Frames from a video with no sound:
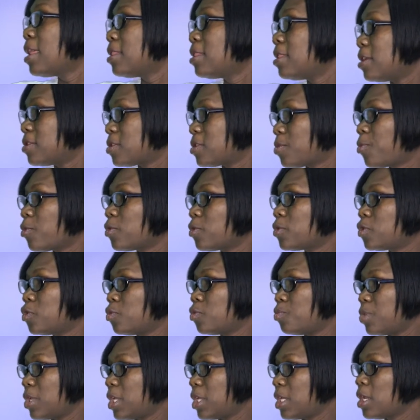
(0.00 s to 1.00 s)
they're supposed
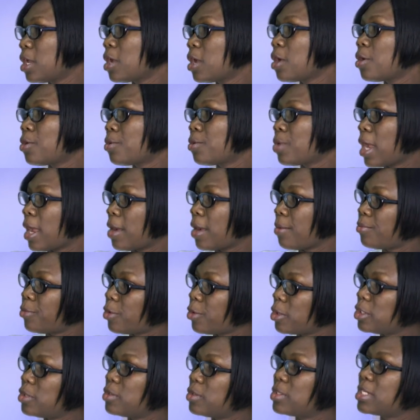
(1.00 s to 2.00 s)
to be
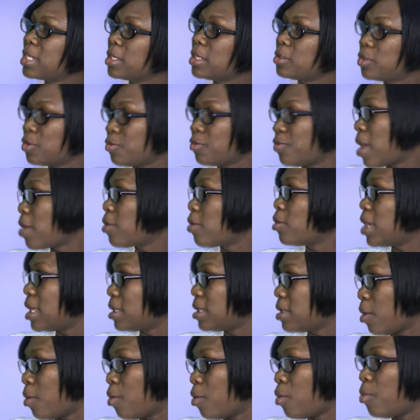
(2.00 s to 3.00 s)
producing to
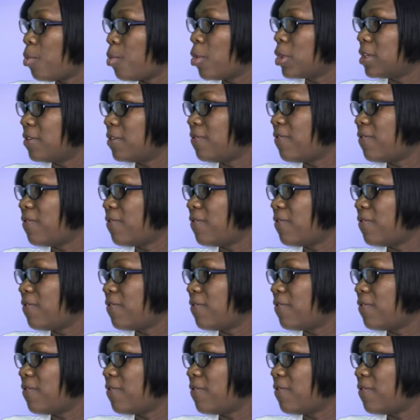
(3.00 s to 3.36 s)
regulate the whole body